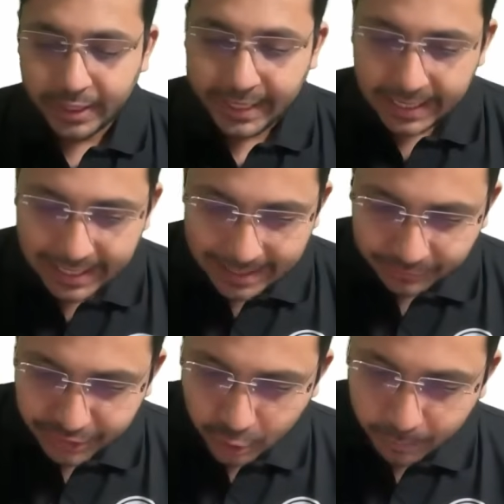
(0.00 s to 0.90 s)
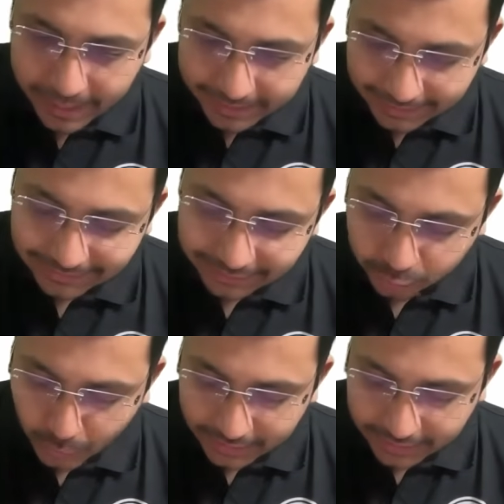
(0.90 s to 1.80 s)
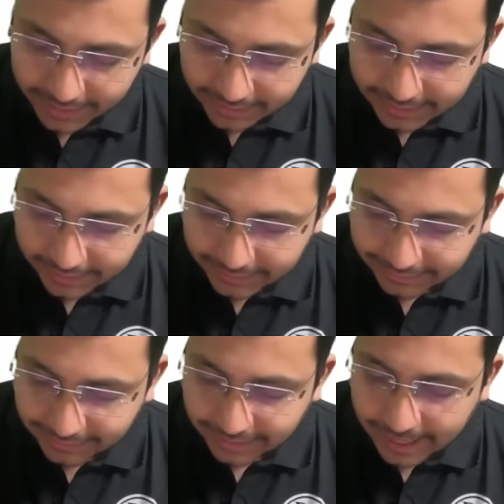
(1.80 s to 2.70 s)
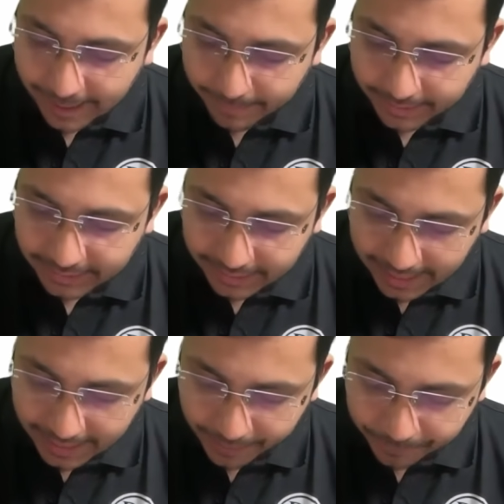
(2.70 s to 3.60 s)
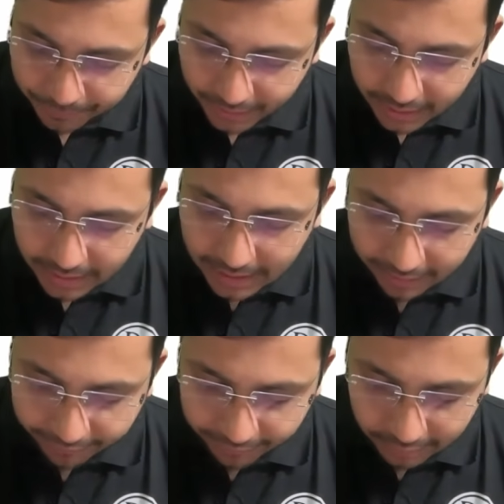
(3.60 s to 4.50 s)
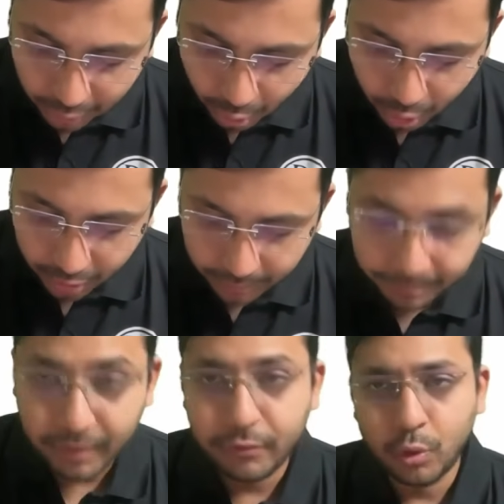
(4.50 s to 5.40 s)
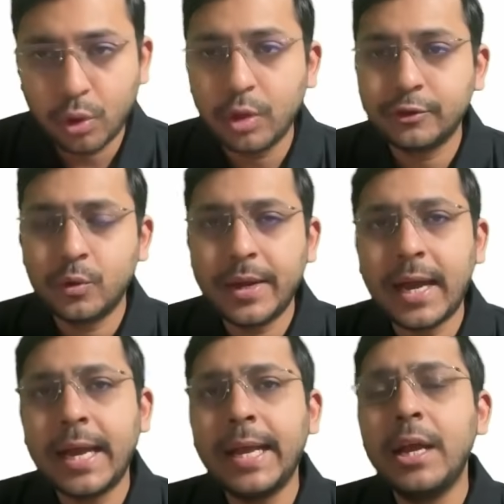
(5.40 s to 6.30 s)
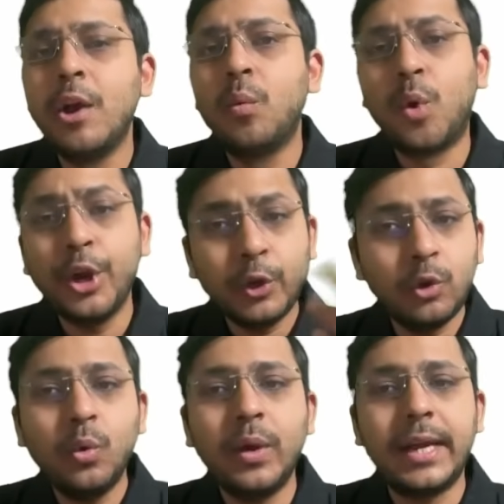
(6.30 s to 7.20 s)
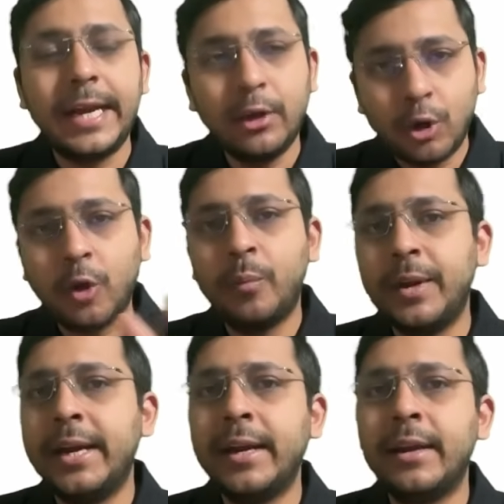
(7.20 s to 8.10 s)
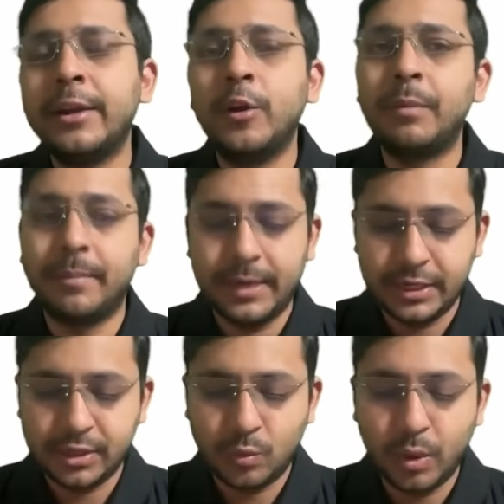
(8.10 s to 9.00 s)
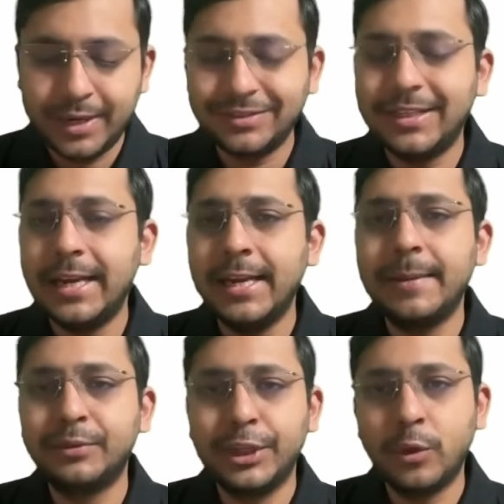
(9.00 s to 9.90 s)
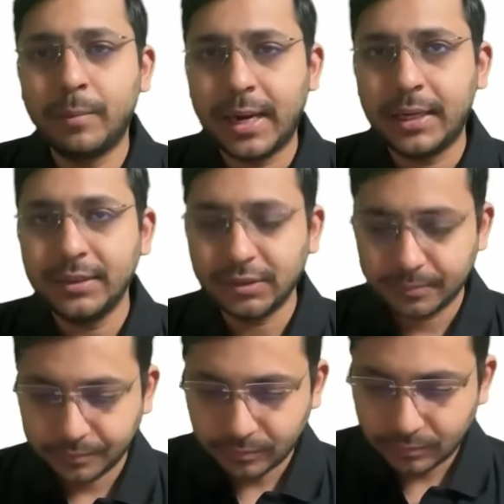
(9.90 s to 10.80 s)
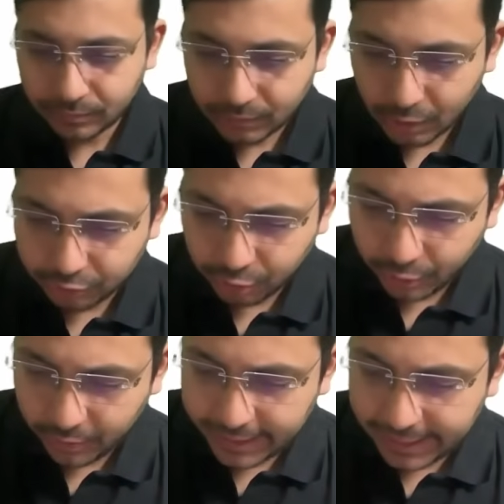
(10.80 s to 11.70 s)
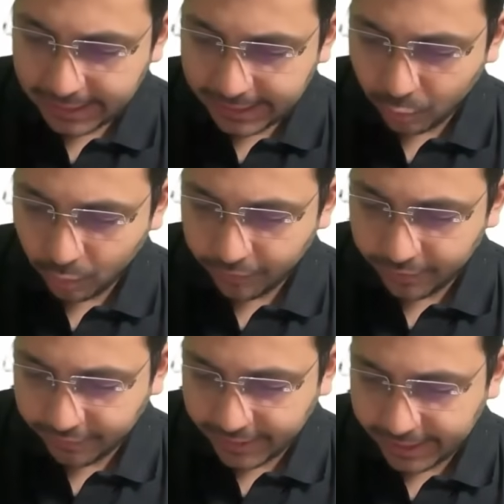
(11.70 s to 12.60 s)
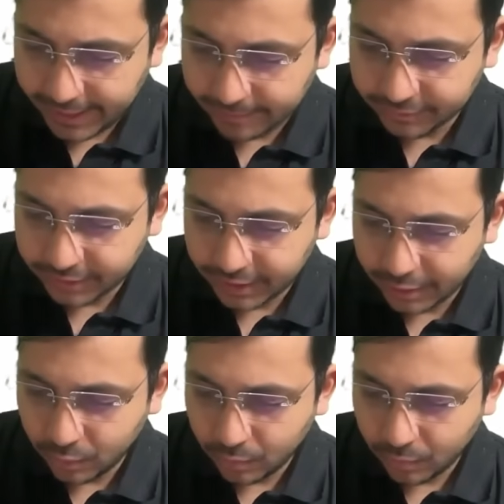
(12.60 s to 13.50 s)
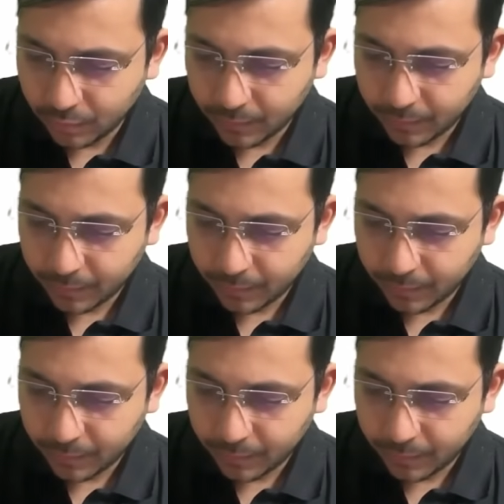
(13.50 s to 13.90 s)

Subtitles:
Now, daily MCQ practice is one thing, that this is a habit that I have talked before also, and I want you to incorporate it in your preparation. What is daily MCQ practice? So you daily do 50 MCQ,